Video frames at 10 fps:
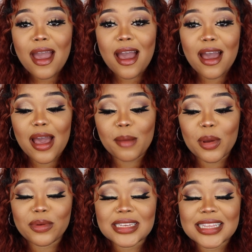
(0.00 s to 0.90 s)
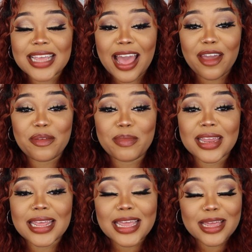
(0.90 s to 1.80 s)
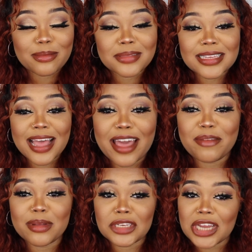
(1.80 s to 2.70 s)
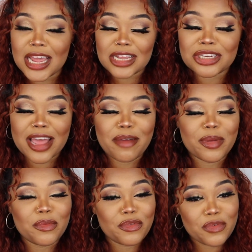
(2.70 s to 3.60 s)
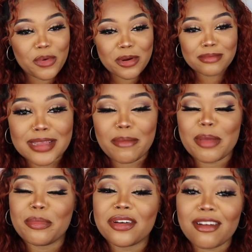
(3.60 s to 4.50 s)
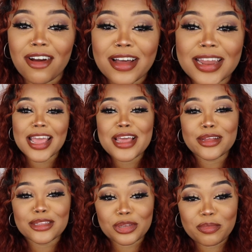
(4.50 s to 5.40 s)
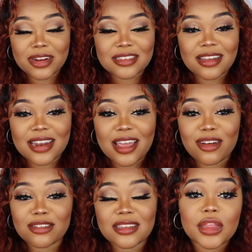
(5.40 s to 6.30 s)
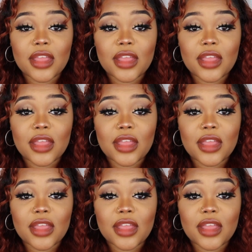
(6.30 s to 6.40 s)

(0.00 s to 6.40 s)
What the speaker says: But recently I have been hipped, I have been changed, I have been reformed, I've been put on to press-on nails.